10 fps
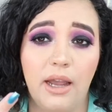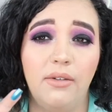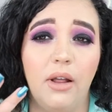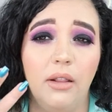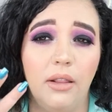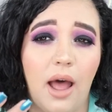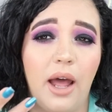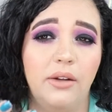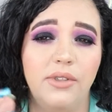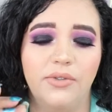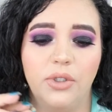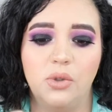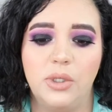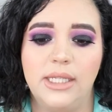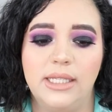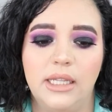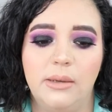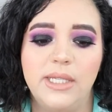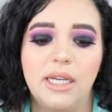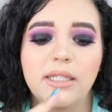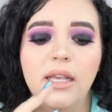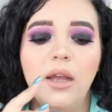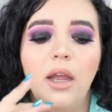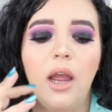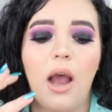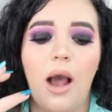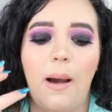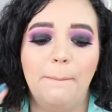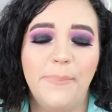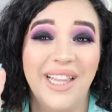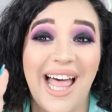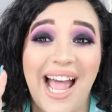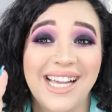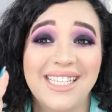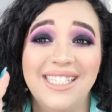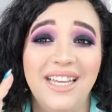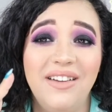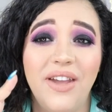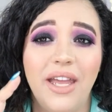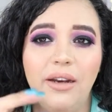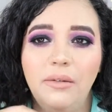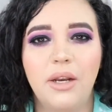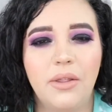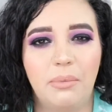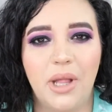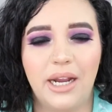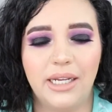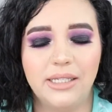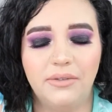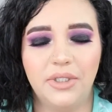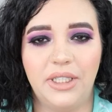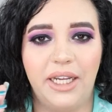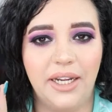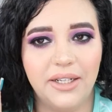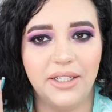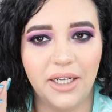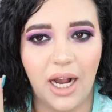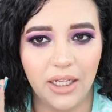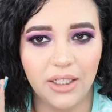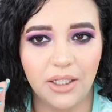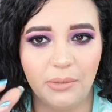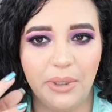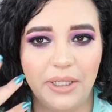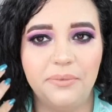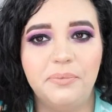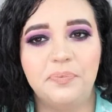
I have a lot of different choices in lipsticks. Um, blacks even, I know that black isn't really a color, but